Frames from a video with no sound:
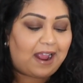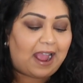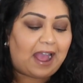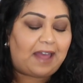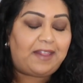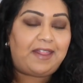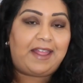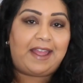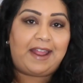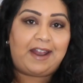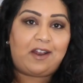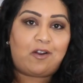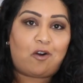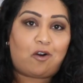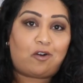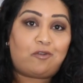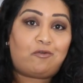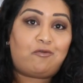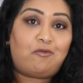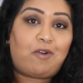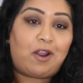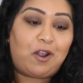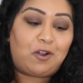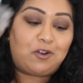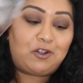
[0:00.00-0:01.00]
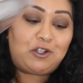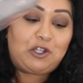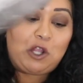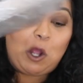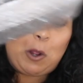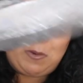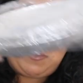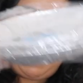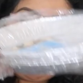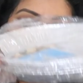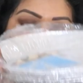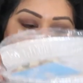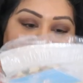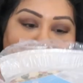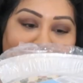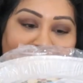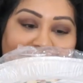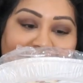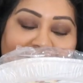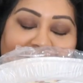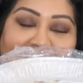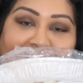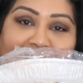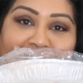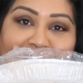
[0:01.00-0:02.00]
And then right on top of the
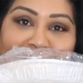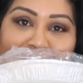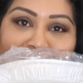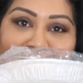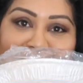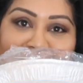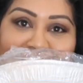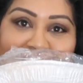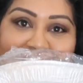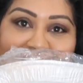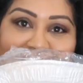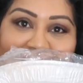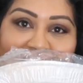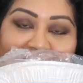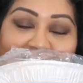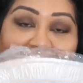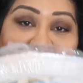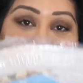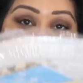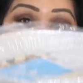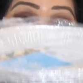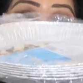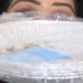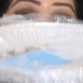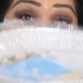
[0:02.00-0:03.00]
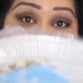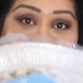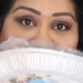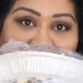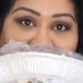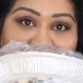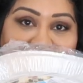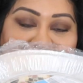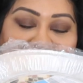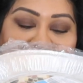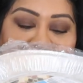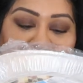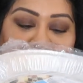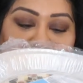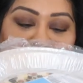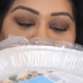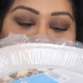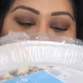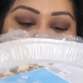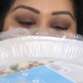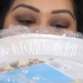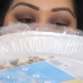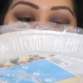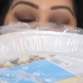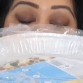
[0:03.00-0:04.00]
potatoes, like a lid,
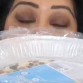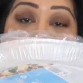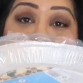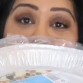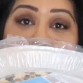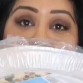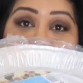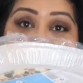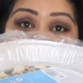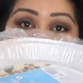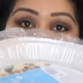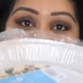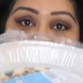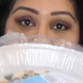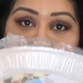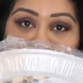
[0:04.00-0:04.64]
you could put one of these